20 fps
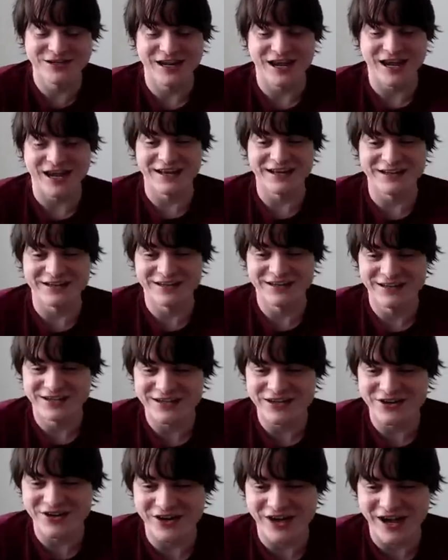And,
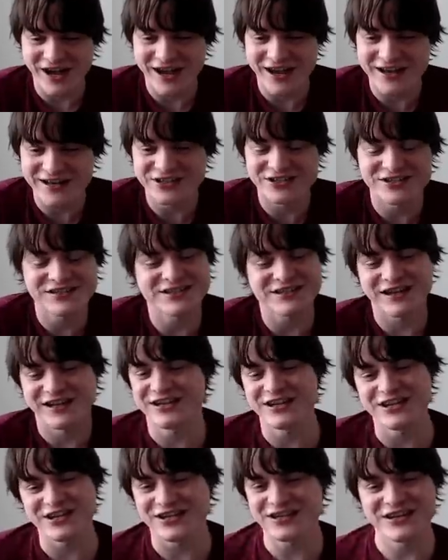you know,
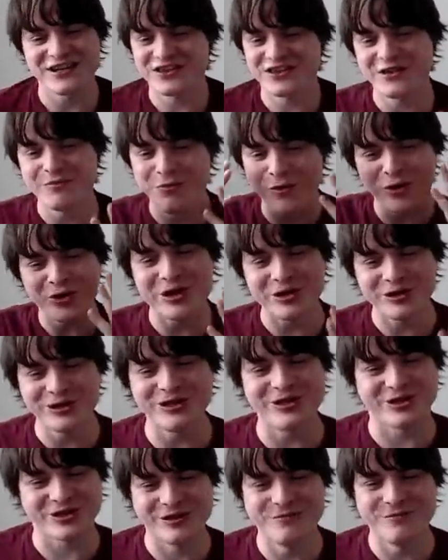the more you
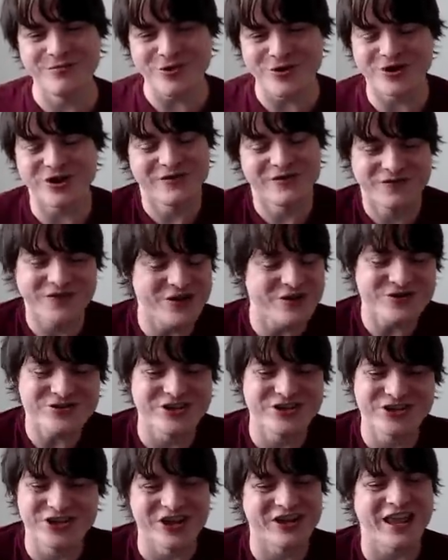look, the more
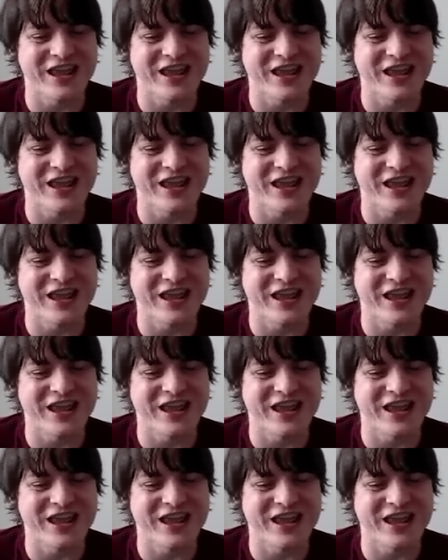confusion you